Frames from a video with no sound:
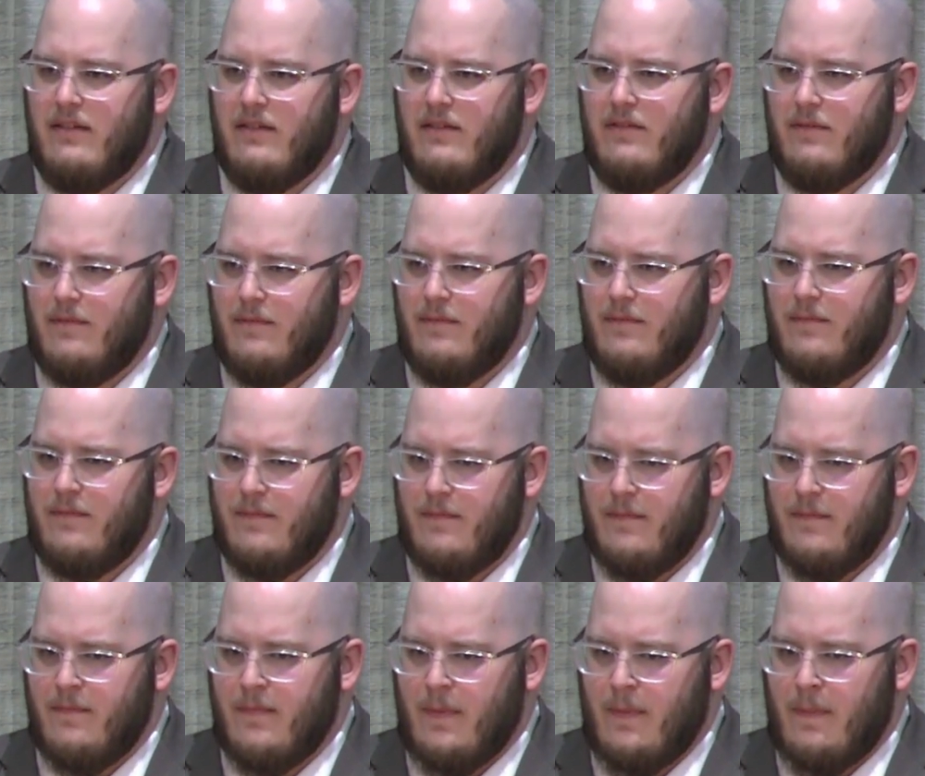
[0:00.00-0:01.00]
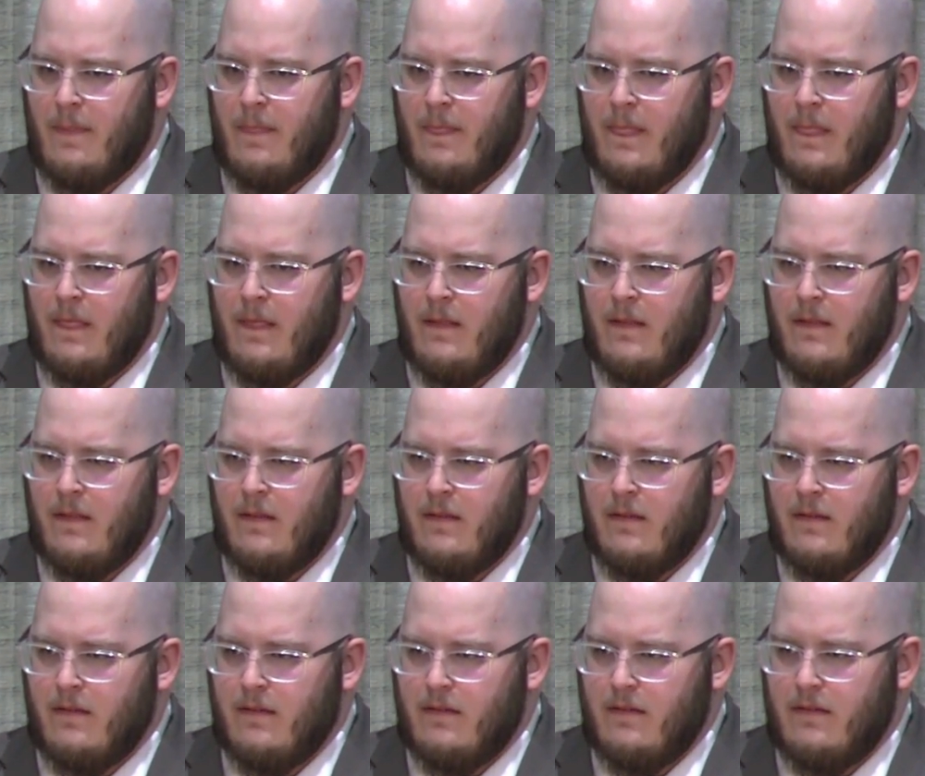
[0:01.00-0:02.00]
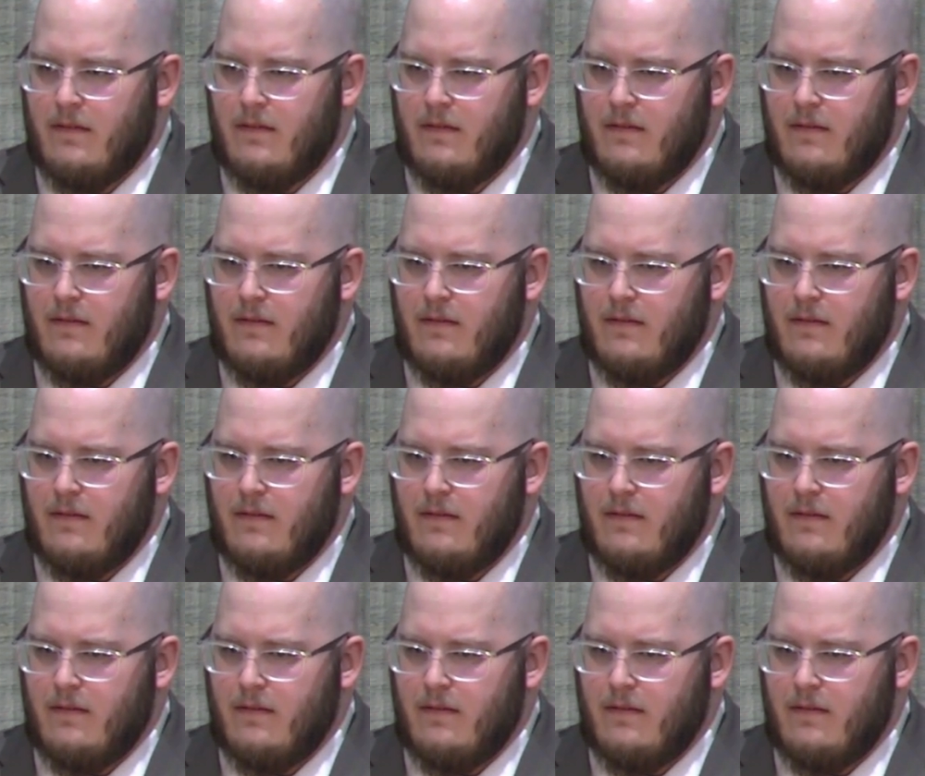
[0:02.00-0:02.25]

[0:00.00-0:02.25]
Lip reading: (silence)